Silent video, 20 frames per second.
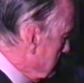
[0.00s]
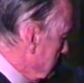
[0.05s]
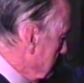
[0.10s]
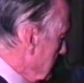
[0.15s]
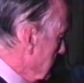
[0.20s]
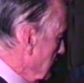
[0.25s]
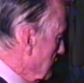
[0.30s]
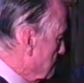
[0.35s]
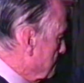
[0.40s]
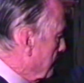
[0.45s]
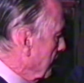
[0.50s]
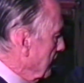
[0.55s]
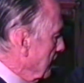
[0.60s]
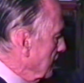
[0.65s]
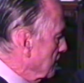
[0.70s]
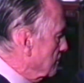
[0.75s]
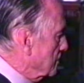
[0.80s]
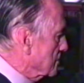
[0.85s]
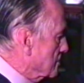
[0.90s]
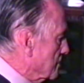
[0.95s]
These
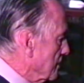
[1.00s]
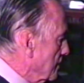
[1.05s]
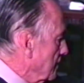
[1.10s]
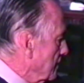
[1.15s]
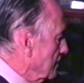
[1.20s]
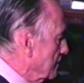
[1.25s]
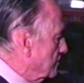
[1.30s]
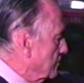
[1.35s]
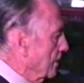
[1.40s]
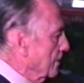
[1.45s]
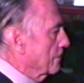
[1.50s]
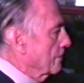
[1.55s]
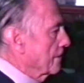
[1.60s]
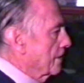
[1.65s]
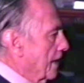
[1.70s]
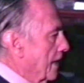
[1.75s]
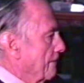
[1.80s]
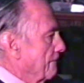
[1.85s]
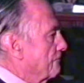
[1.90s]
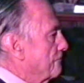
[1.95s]
peas, you see, that you've got to
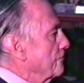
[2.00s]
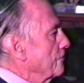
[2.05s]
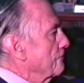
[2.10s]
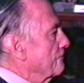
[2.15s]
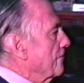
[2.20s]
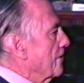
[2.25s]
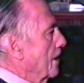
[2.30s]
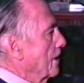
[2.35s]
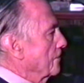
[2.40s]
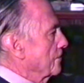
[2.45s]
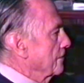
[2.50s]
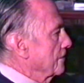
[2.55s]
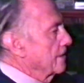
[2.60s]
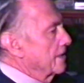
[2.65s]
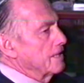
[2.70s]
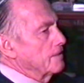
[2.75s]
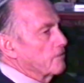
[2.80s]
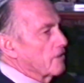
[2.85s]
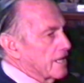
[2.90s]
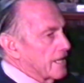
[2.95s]
have for a floater.
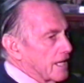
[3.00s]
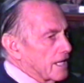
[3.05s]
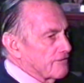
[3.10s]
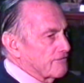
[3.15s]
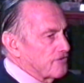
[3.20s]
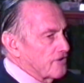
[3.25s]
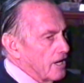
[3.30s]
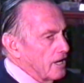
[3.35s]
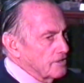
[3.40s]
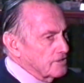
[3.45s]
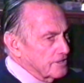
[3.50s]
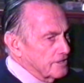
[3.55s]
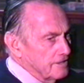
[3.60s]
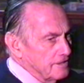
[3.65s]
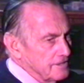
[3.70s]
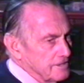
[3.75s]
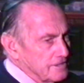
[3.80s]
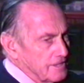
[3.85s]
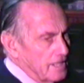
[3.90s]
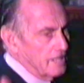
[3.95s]
Anybody had a floater
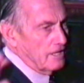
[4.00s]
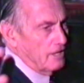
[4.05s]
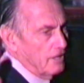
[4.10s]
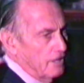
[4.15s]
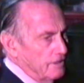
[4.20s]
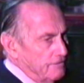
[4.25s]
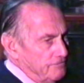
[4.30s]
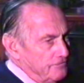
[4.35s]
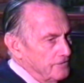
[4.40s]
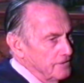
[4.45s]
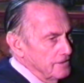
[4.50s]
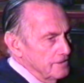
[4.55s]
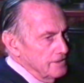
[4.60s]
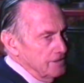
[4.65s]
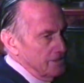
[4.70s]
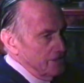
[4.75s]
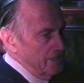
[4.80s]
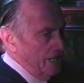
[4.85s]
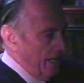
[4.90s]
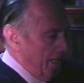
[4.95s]
in their life?
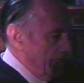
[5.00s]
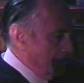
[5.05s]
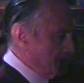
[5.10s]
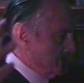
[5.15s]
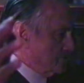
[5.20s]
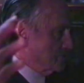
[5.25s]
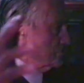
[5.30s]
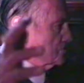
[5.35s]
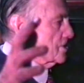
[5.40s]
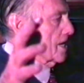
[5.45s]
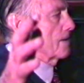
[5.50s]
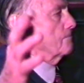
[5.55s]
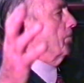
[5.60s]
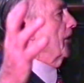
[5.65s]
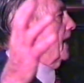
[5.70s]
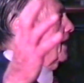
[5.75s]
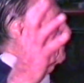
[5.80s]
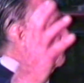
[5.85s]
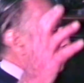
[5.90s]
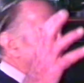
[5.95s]
Yes. Some
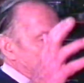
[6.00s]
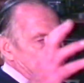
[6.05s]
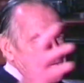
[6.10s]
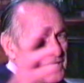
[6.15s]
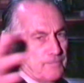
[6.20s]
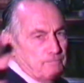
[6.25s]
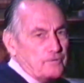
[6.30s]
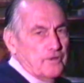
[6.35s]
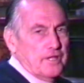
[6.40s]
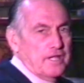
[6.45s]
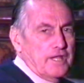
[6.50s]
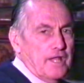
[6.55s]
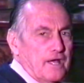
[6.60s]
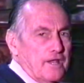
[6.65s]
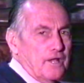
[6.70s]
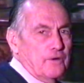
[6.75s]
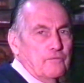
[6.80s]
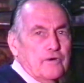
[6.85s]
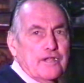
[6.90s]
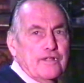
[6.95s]
haven't. Somebody don't
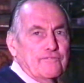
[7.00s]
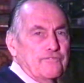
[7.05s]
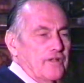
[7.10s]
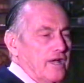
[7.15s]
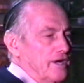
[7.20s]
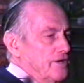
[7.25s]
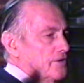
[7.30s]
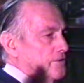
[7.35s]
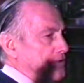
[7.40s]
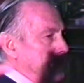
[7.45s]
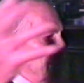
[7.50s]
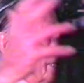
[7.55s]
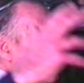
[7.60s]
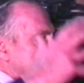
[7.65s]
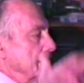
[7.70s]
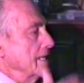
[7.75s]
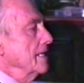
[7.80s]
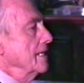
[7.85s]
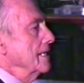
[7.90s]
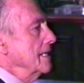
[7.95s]
know what a floater is.
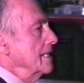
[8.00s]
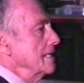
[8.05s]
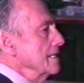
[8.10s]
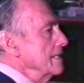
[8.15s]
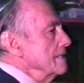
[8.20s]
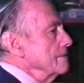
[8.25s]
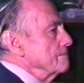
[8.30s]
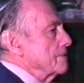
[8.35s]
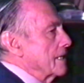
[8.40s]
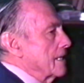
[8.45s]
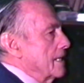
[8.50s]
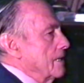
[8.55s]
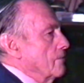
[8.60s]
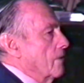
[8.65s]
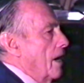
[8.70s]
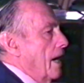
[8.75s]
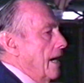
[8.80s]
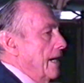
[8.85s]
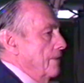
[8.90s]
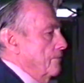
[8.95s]
But
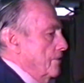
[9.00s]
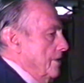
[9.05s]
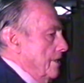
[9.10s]
anyway,